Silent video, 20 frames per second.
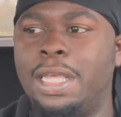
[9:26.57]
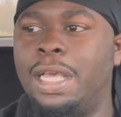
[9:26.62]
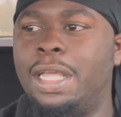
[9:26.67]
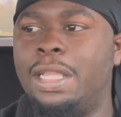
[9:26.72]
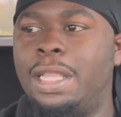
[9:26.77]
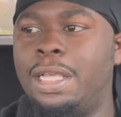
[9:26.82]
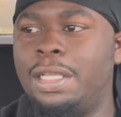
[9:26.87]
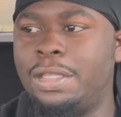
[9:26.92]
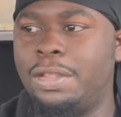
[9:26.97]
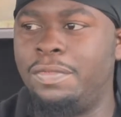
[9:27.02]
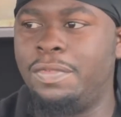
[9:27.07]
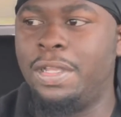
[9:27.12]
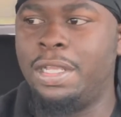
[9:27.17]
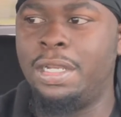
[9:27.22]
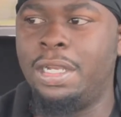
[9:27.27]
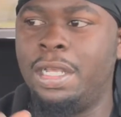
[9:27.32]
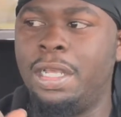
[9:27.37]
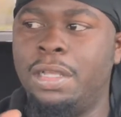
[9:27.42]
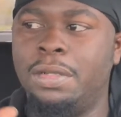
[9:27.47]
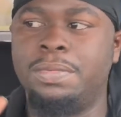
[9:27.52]
I like the
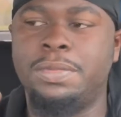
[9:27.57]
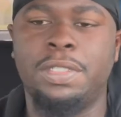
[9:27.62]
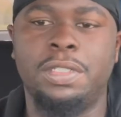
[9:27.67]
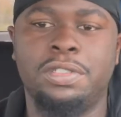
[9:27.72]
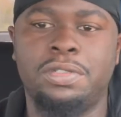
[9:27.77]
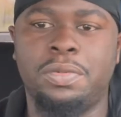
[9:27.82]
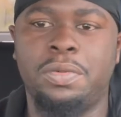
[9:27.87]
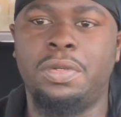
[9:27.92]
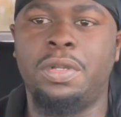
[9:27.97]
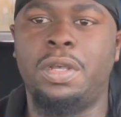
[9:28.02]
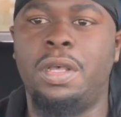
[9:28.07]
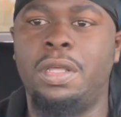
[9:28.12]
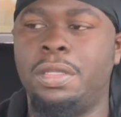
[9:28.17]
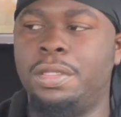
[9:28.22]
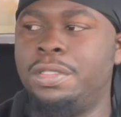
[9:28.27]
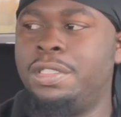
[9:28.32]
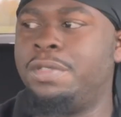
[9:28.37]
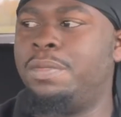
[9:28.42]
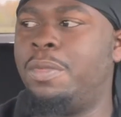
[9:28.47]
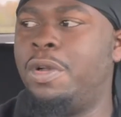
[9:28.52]
van. It helps us with all
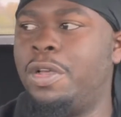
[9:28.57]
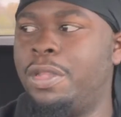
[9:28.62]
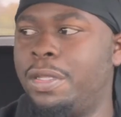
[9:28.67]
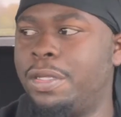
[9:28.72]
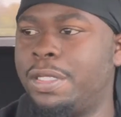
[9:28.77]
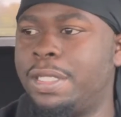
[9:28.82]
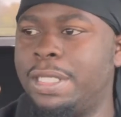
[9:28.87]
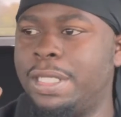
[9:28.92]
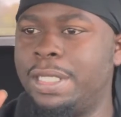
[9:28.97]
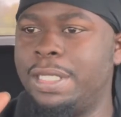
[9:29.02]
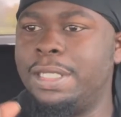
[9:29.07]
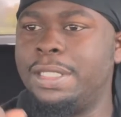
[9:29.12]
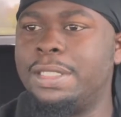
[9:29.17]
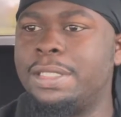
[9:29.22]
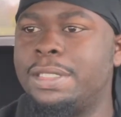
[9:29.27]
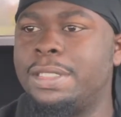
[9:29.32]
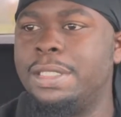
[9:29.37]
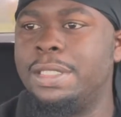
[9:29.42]
the smaller kids.